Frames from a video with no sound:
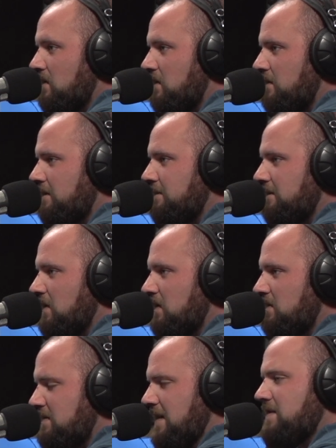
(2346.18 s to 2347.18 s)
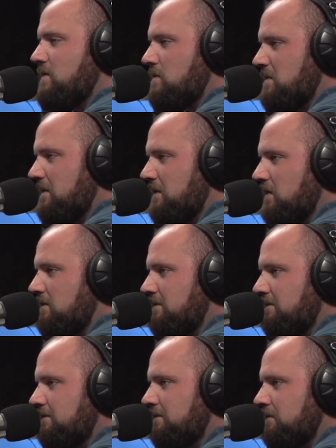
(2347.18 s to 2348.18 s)
I don't know. Texas would be fun.
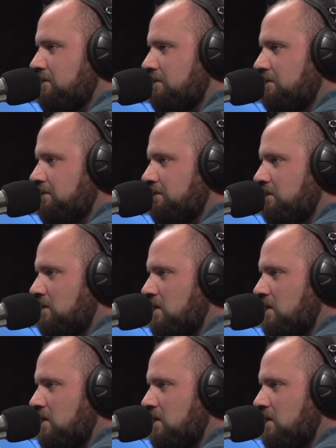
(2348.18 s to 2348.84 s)
yeah,